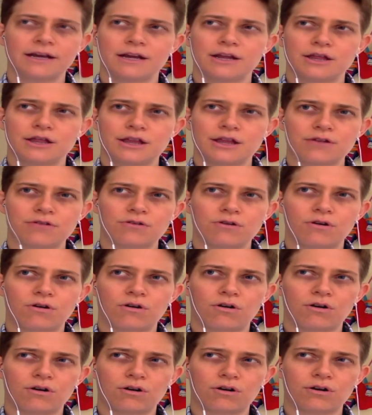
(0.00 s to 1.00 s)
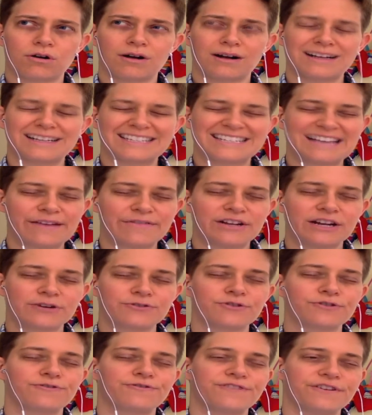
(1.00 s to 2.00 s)
There are
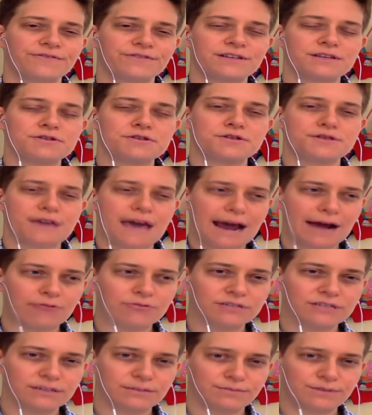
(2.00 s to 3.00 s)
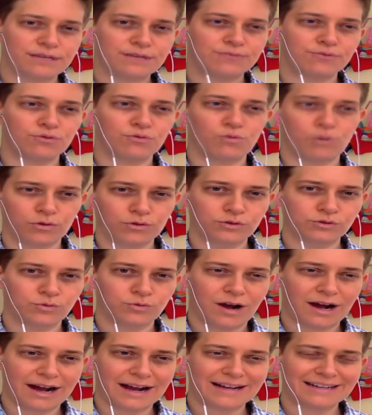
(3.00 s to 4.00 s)
750,000 people
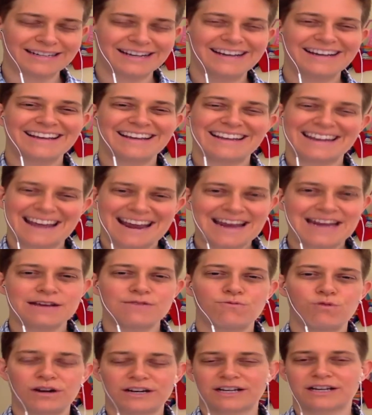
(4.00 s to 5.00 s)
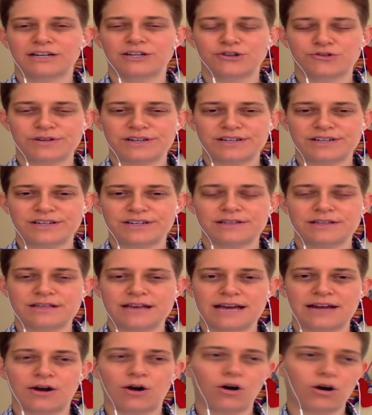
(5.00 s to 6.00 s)
worldwide in 81 countries
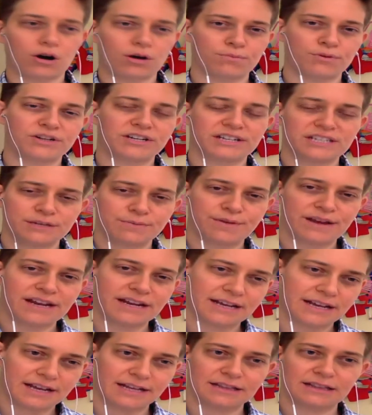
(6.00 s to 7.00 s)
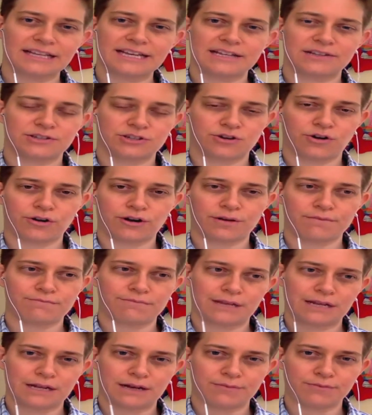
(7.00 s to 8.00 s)
that are participating in Lean Startup
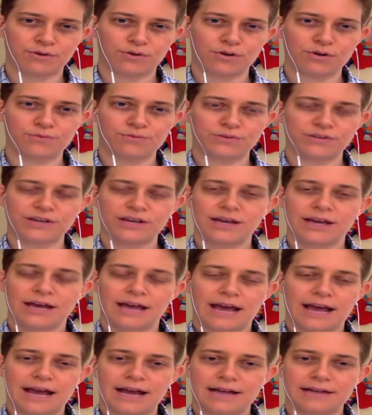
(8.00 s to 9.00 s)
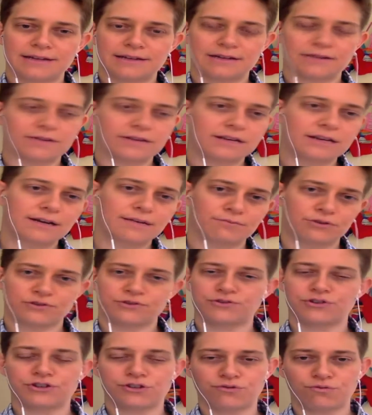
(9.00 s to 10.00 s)
meetup groups. And the numbers
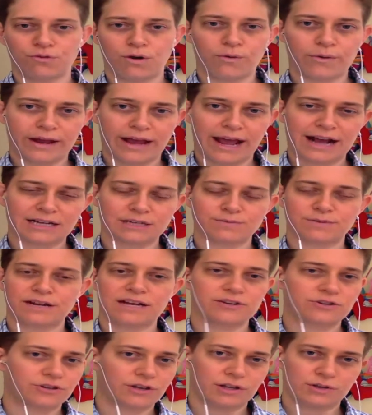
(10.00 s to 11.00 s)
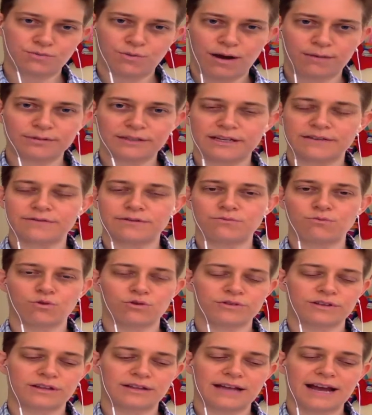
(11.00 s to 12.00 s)
are just growing exponentially. It's probably even
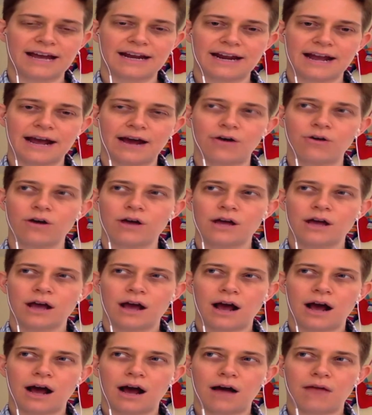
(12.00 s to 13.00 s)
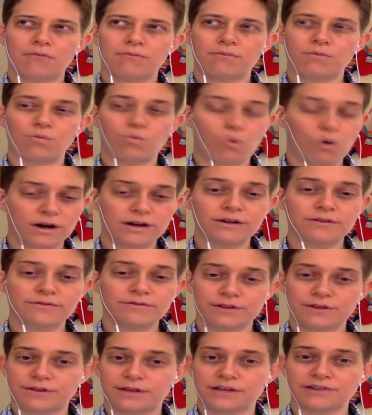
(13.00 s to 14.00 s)
more than that now. One of
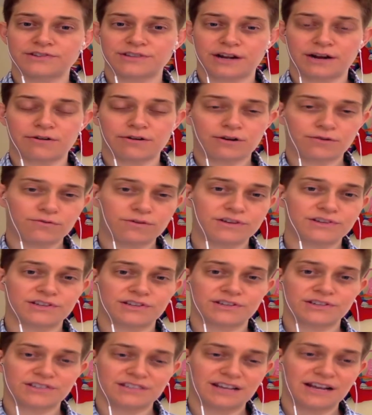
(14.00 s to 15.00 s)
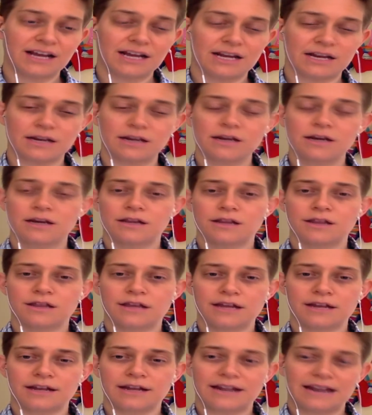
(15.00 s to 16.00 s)
the things that Eric Ries has done
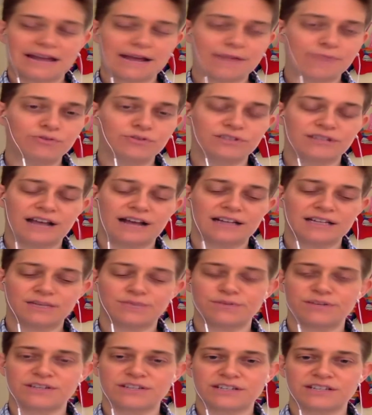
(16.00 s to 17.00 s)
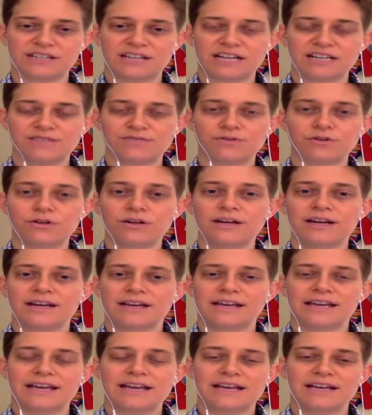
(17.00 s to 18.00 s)
that enables that to be successful
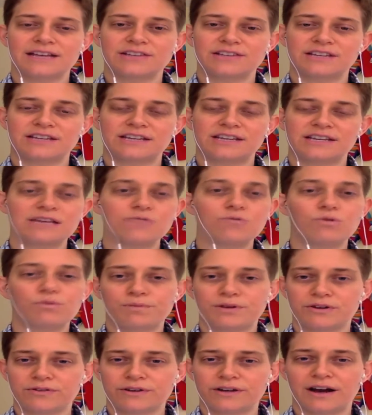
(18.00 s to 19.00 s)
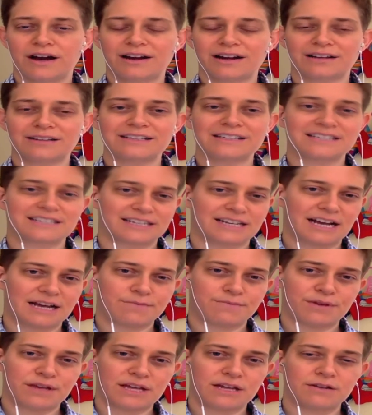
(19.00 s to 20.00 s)
is he will periodically
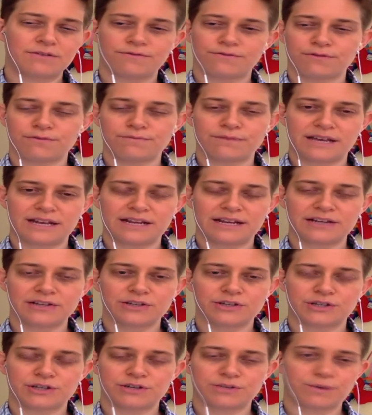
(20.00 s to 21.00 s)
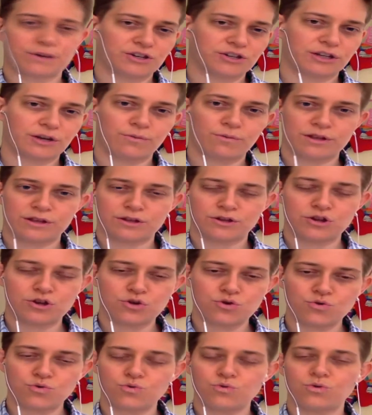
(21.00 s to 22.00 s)
Skype in for meetings, especially with
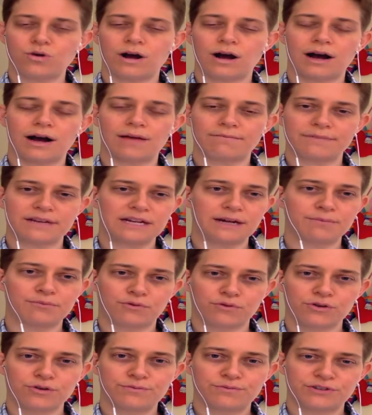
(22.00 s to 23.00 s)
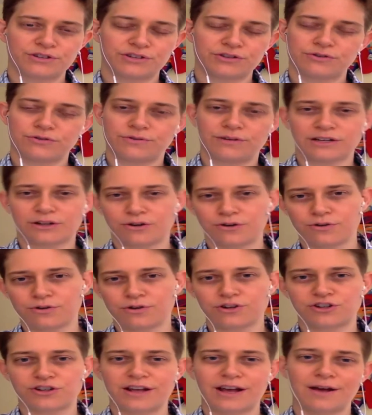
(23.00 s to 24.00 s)
new meetup groups, to
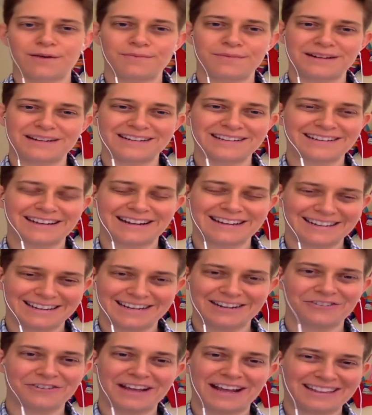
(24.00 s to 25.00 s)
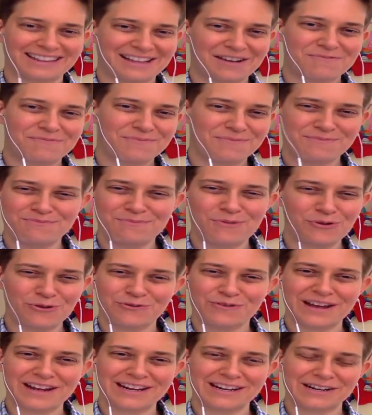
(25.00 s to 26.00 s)
encourage them and get them
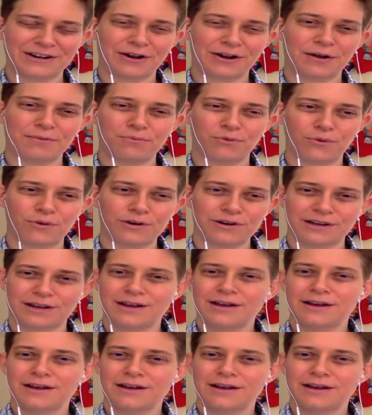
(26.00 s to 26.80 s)
motivated and on board.